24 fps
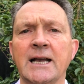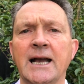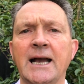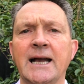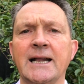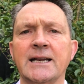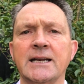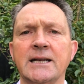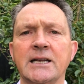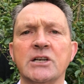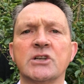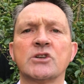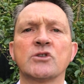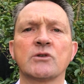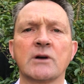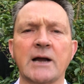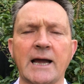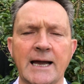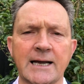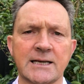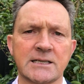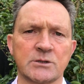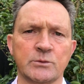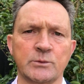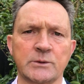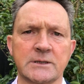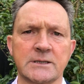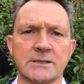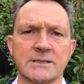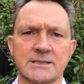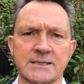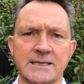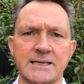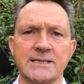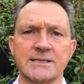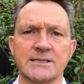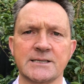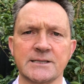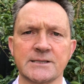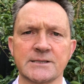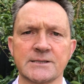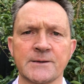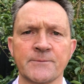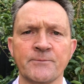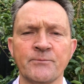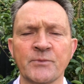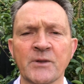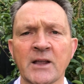and it interacts with the
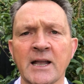seasons.